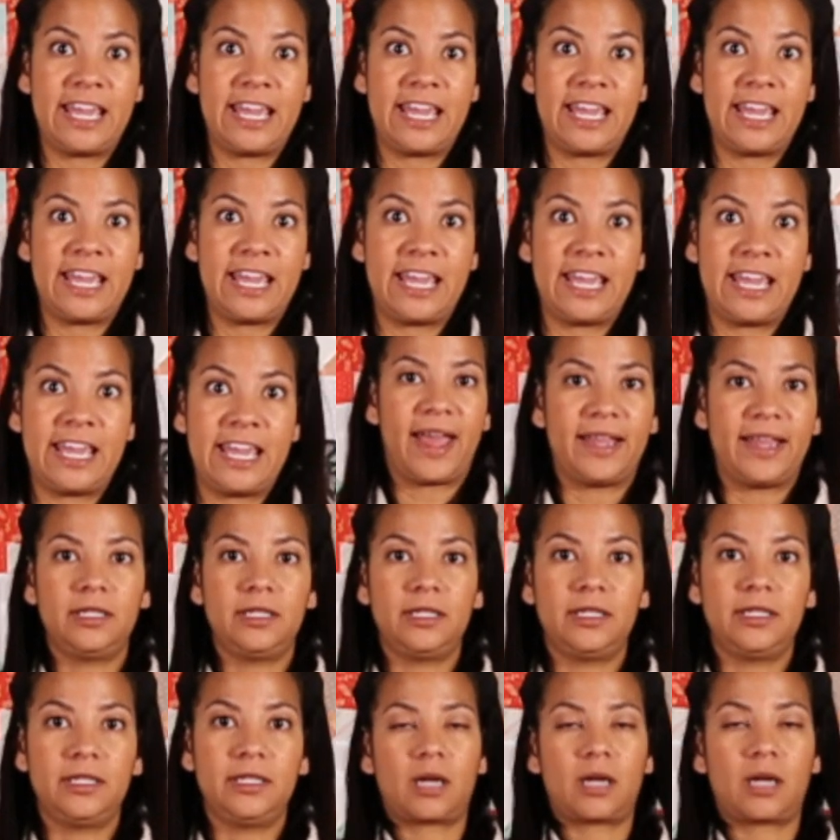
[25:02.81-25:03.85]

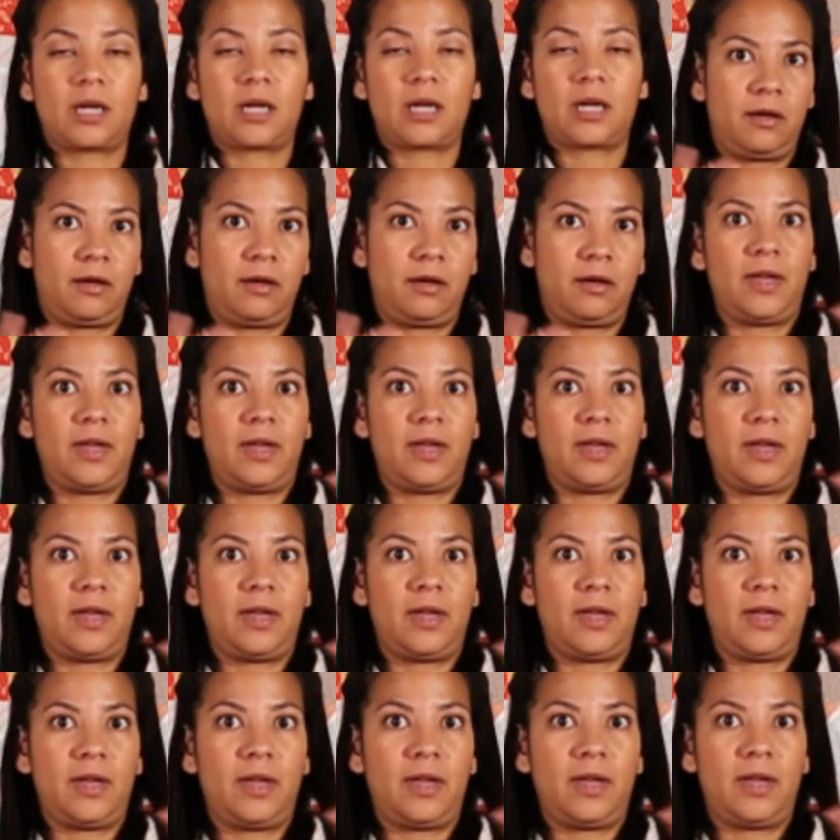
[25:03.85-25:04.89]
threads kind of in
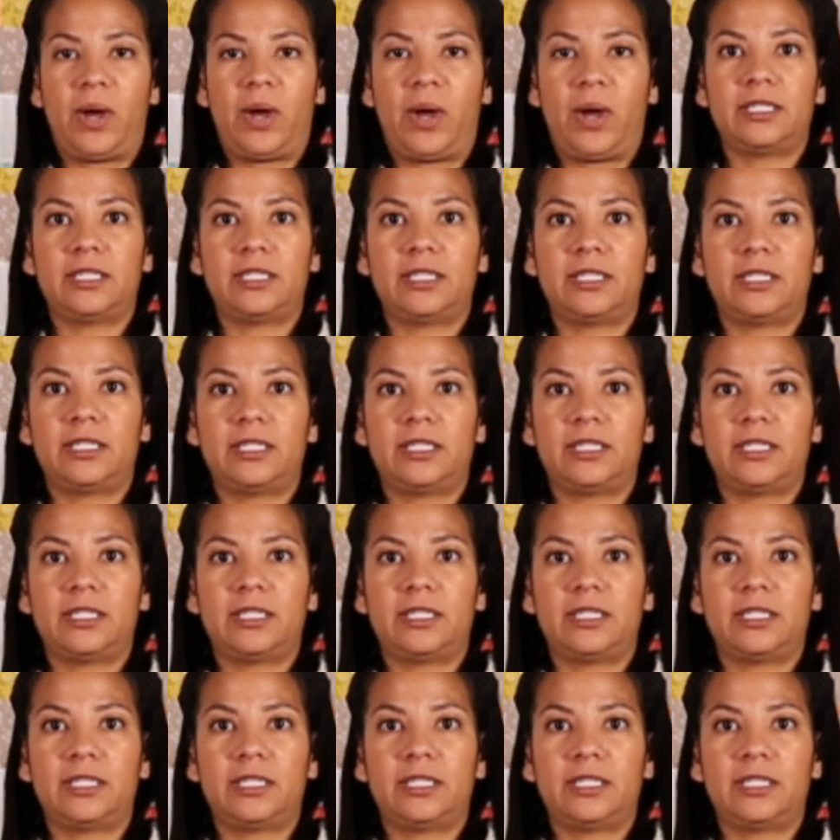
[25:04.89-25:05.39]
different ways.